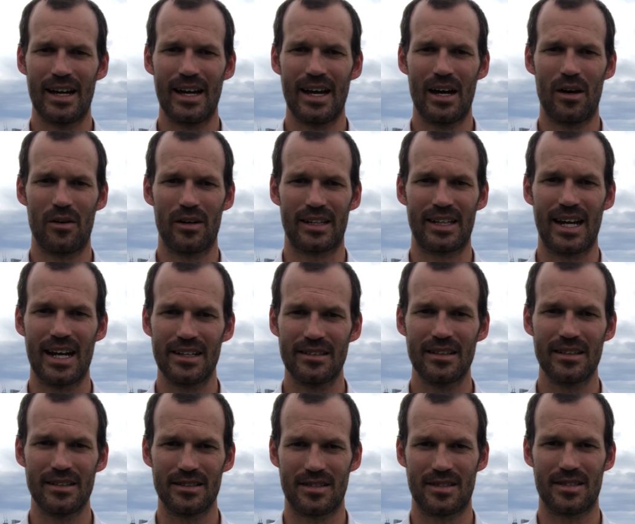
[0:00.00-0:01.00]
our
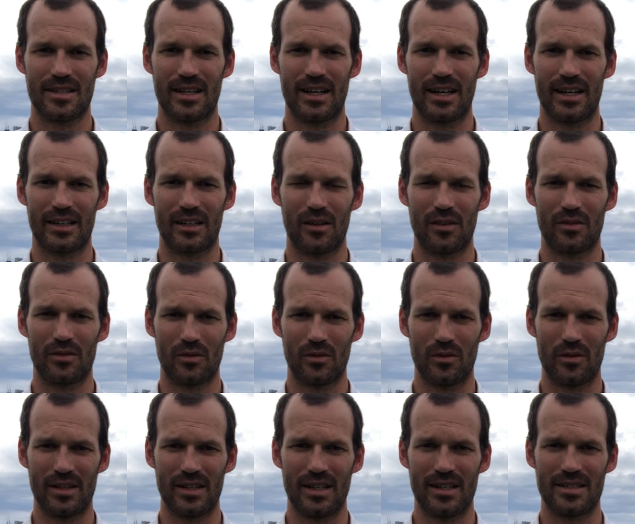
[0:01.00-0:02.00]
candidates go
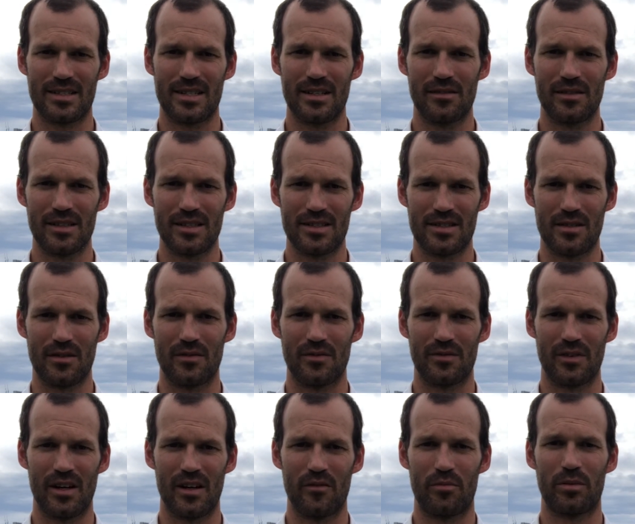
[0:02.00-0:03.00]
through a series
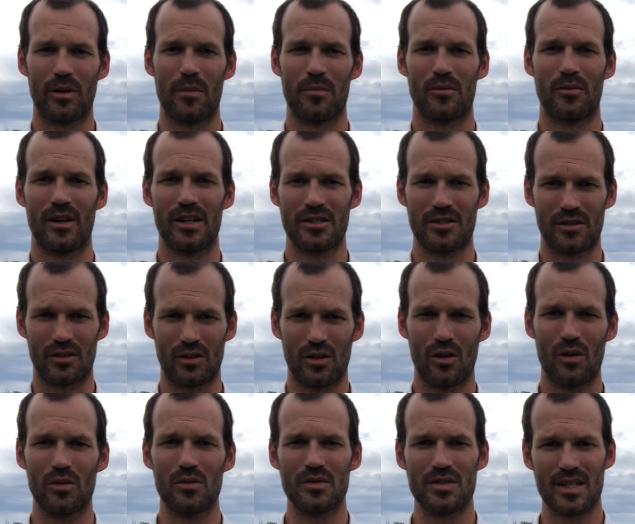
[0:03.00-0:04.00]
of preparation
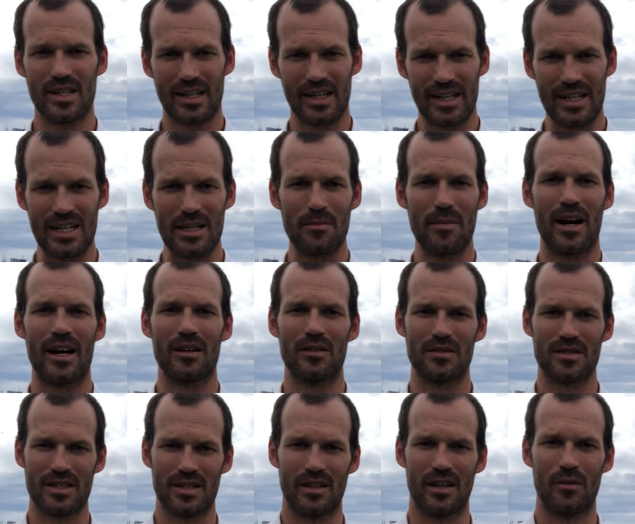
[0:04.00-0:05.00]
calls,
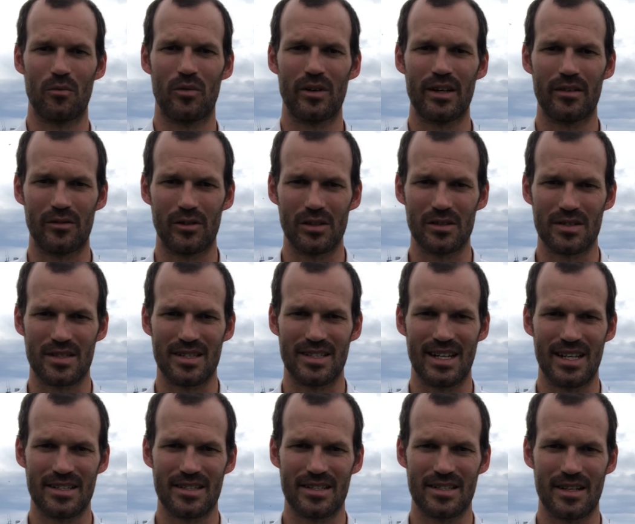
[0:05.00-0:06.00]
emails and whatever else is
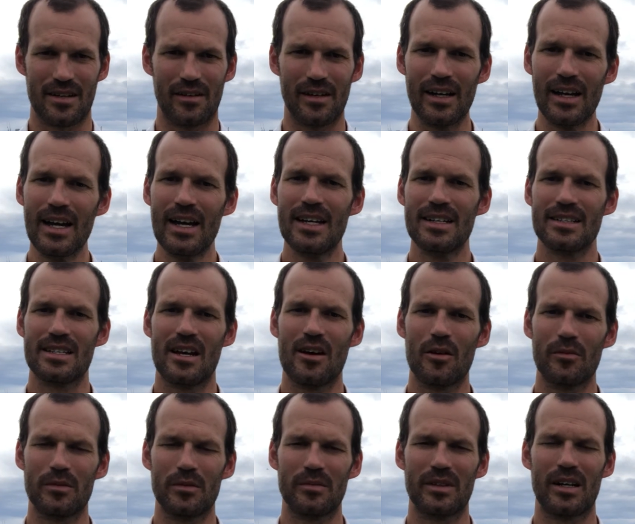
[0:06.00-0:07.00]
necessary to
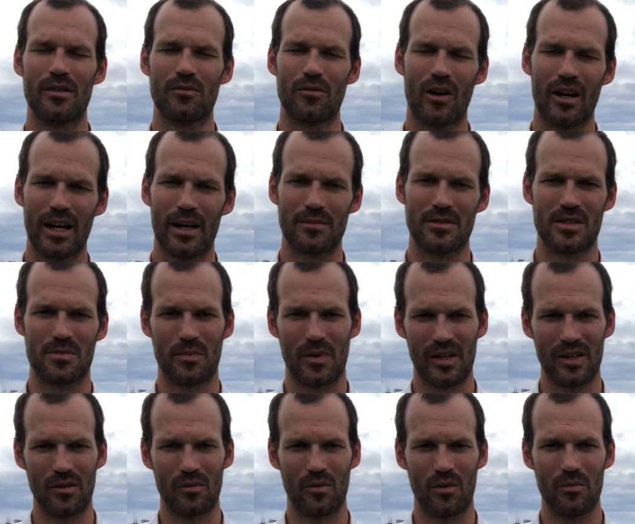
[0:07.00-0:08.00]
help them get right up to
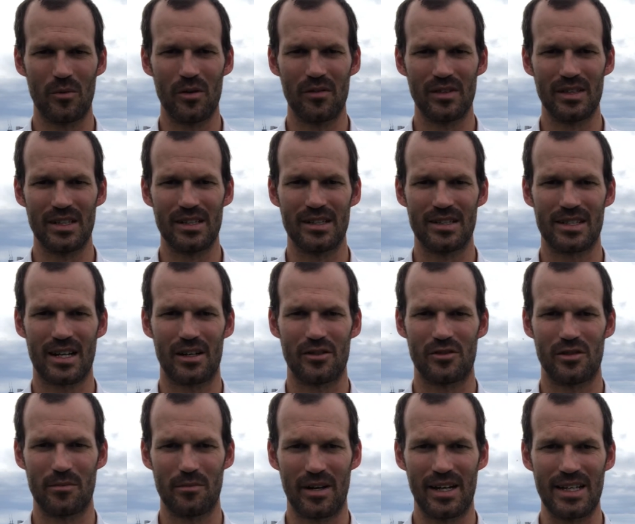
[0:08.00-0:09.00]
speed on what moving to this
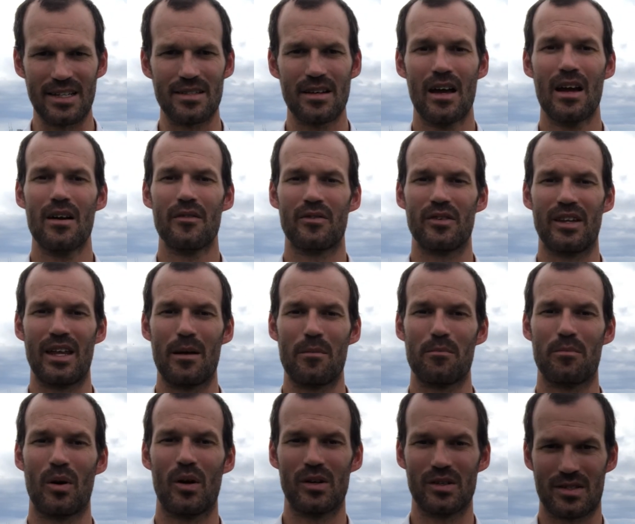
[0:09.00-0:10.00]
country means for
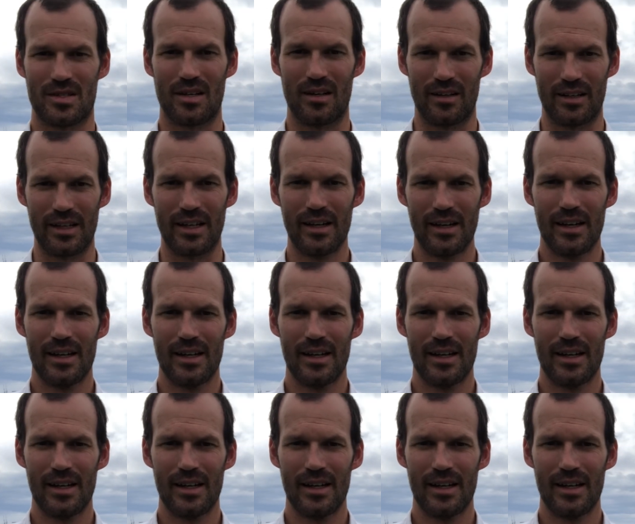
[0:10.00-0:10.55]
them personally.